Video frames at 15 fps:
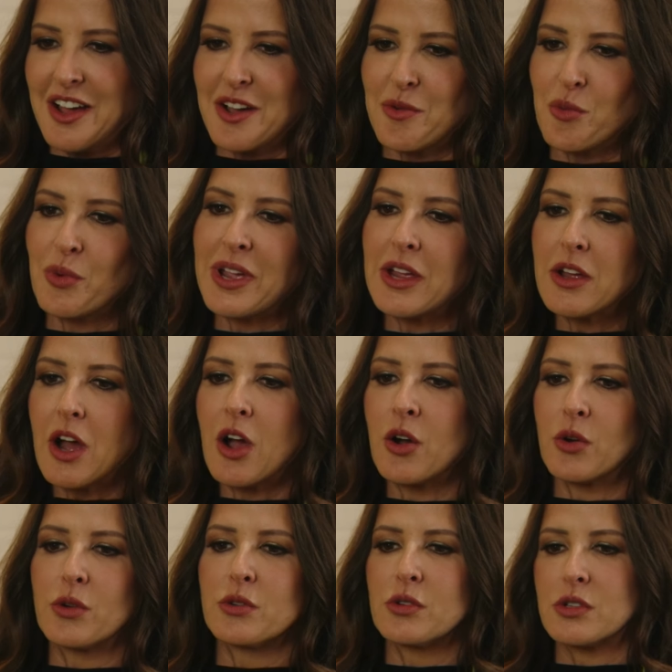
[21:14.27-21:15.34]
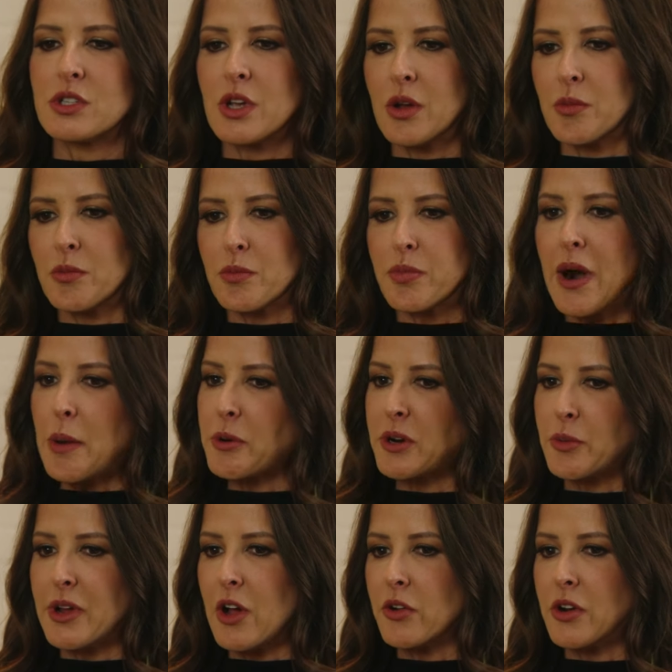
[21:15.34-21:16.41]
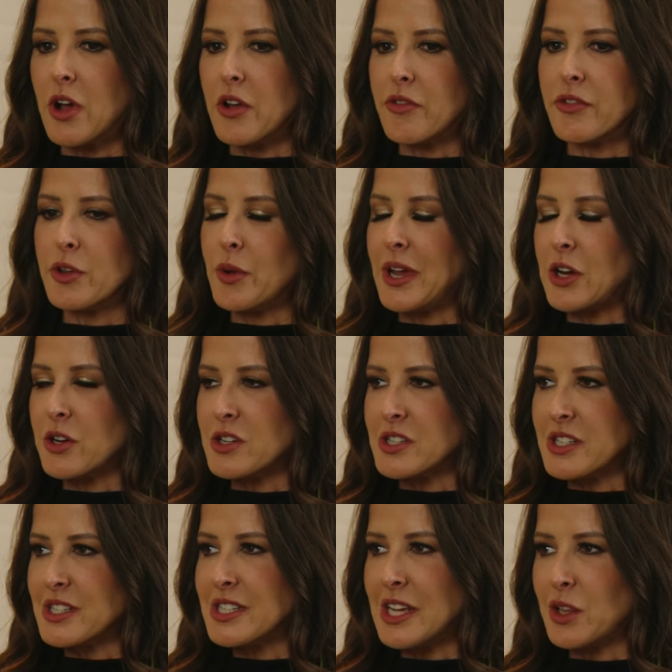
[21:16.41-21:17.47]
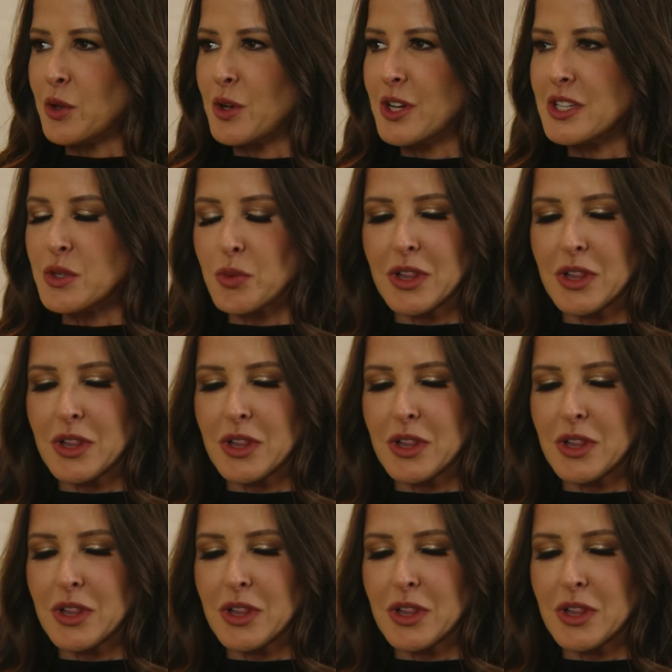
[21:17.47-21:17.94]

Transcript: we own some property. We own a few acres in St. Louis.